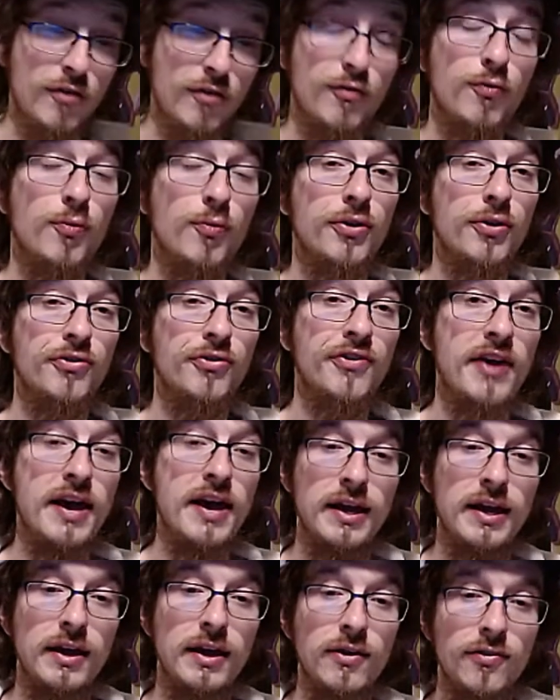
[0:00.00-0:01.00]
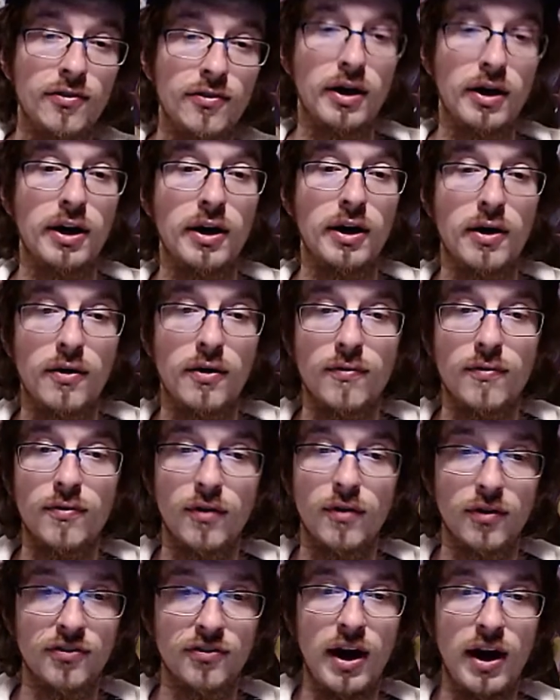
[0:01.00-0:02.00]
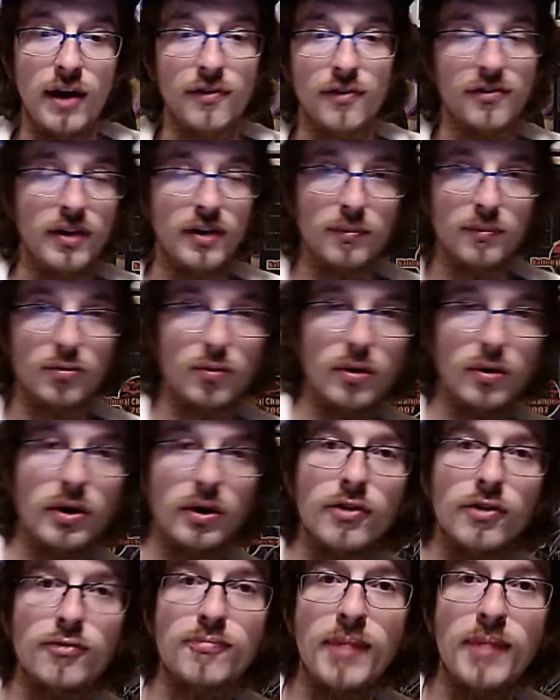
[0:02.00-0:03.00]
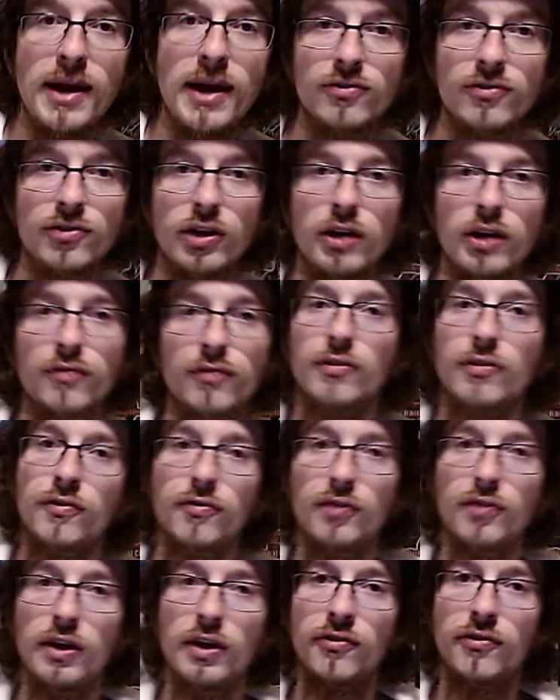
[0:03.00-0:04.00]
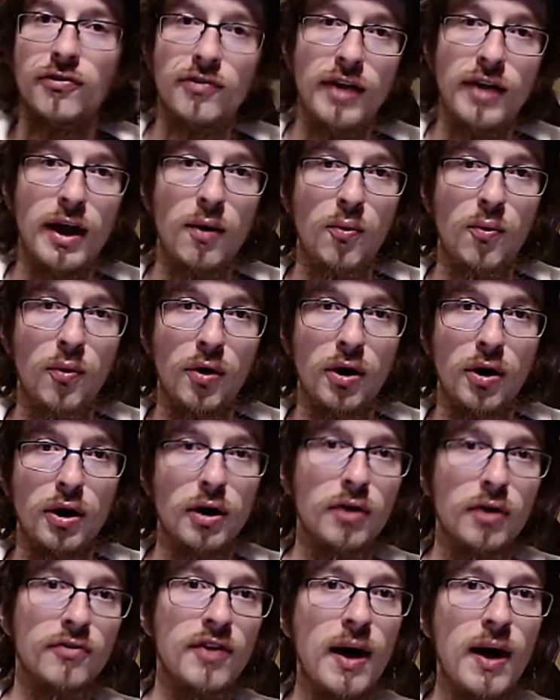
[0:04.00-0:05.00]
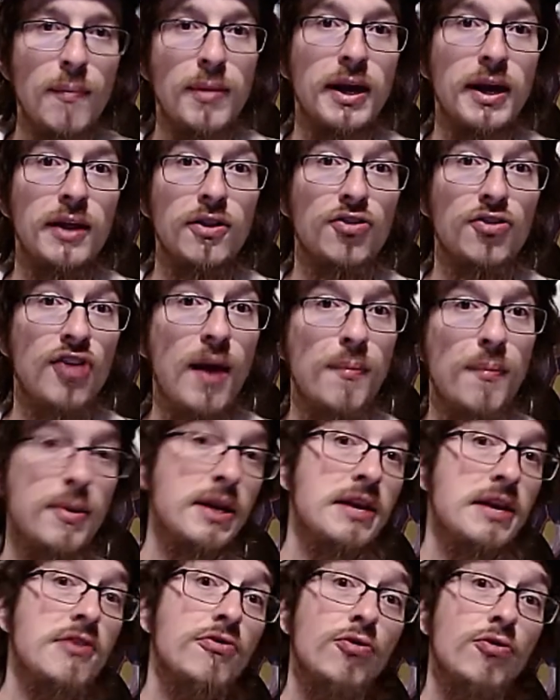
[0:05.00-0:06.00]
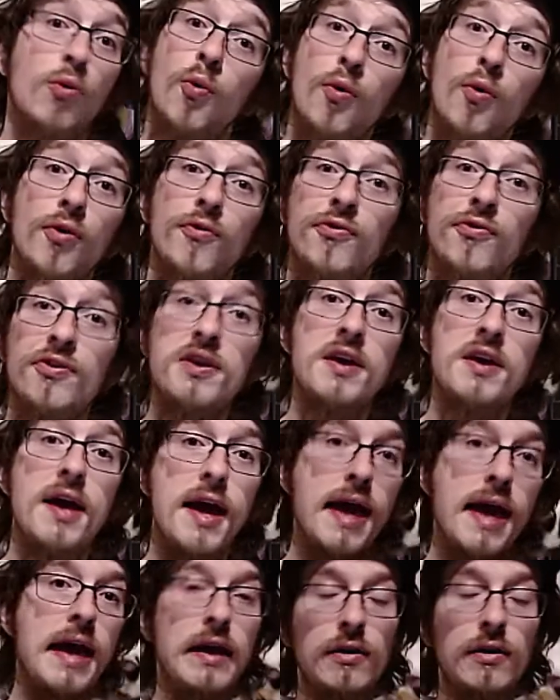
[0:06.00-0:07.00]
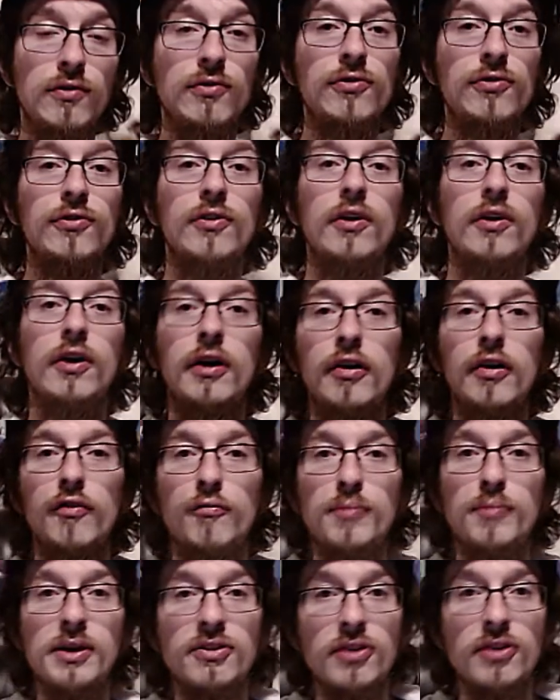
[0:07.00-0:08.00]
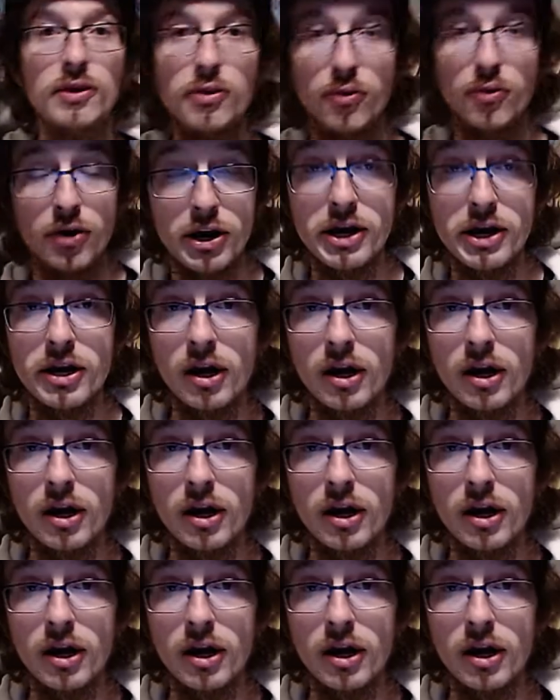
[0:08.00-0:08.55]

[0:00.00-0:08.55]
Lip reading: with saying is this concept was based off of lists that were topping in the Japanese towards the end of BT3.